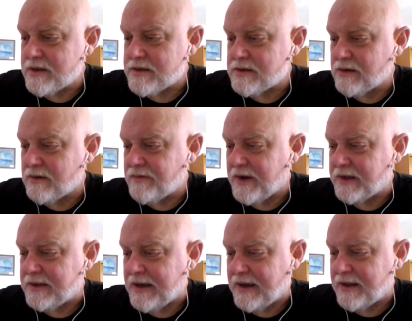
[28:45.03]
So if I
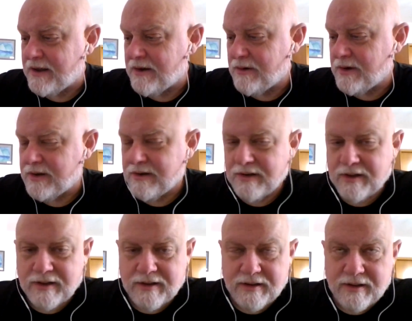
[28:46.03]
tag you and you're
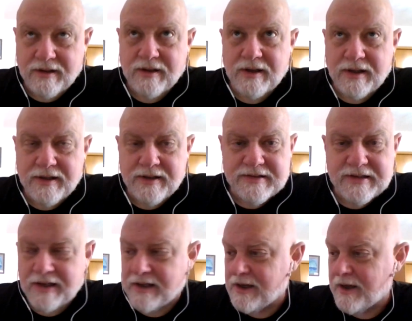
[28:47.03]
like, oh God, this
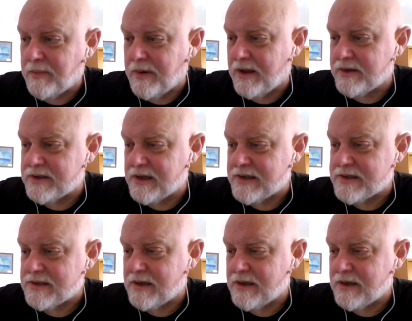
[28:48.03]
again, I apologize.